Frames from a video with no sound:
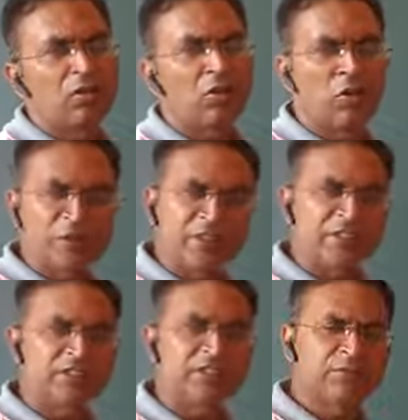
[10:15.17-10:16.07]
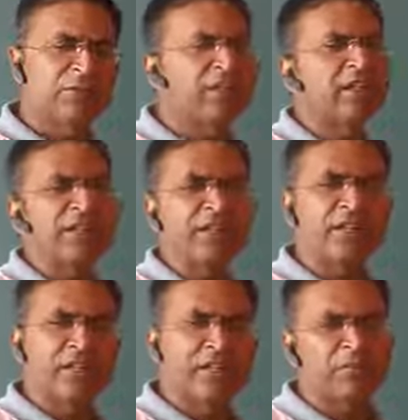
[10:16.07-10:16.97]
operating system, relational
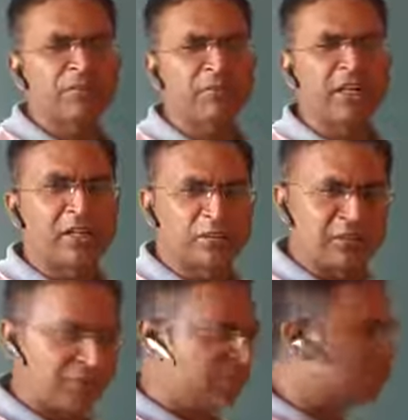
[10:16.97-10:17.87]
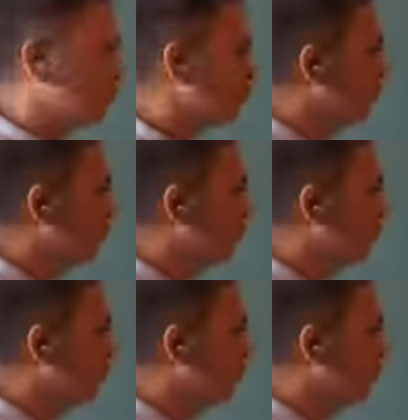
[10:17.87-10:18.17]
database management system.